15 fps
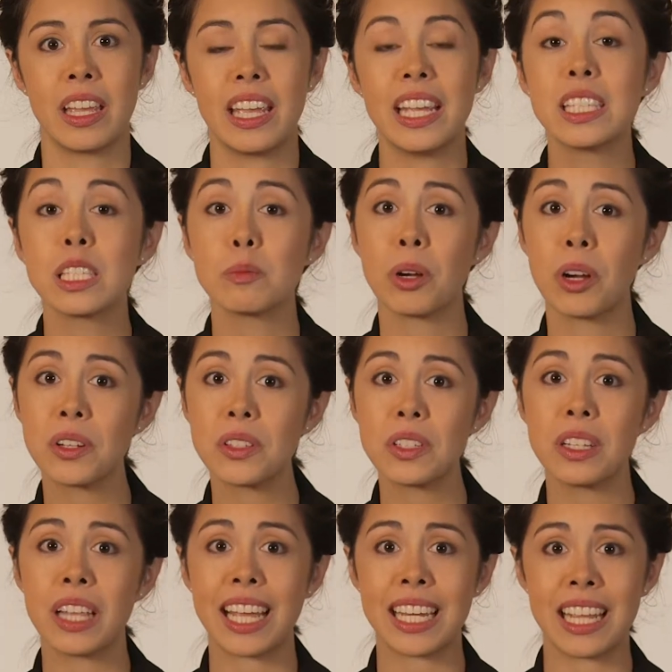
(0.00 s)
It's a
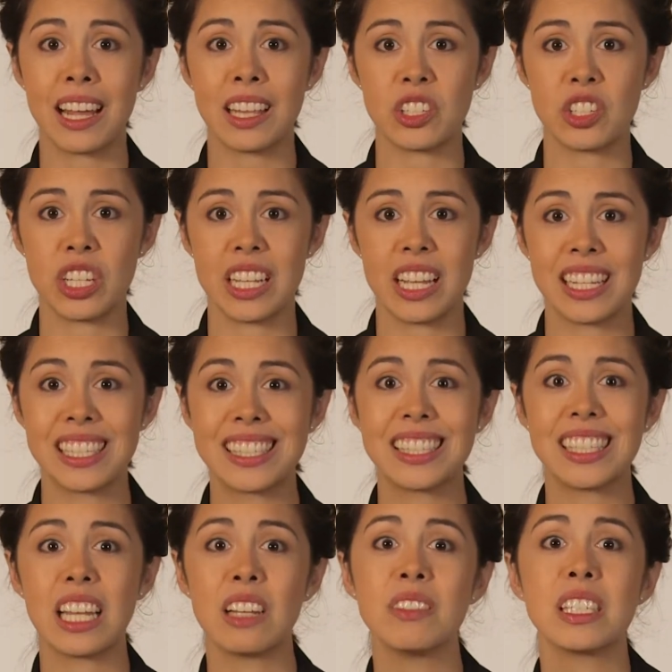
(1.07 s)
personal ideology, a
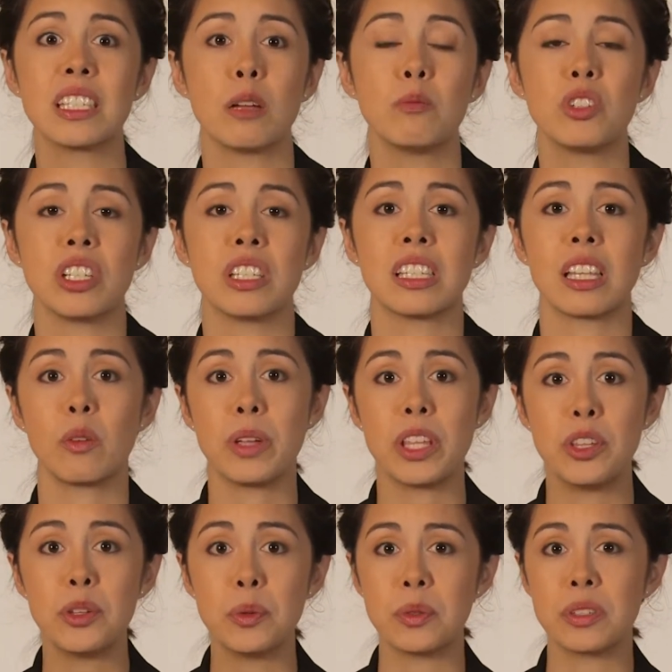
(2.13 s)
set of assumptions that we
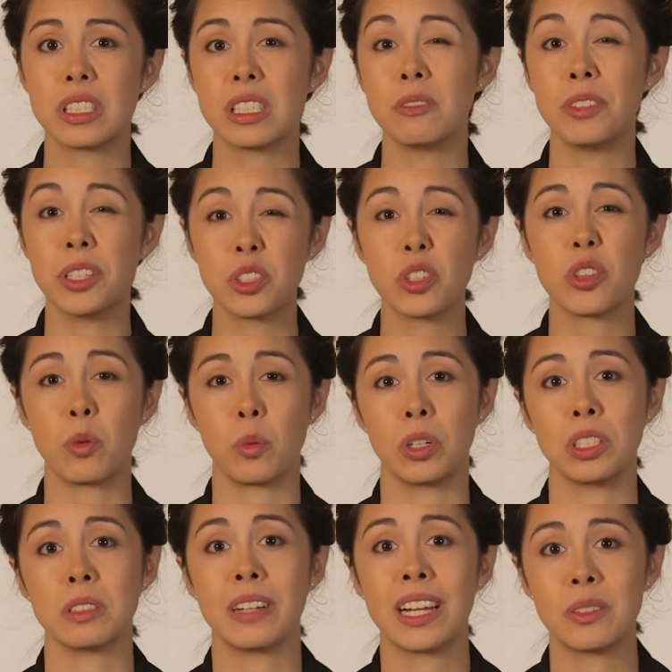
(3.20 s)
use to filter the
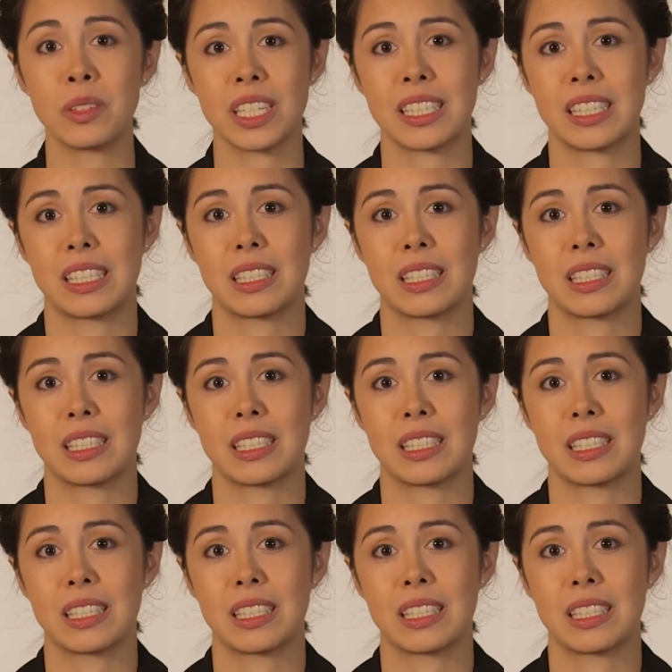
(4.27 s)
world around us.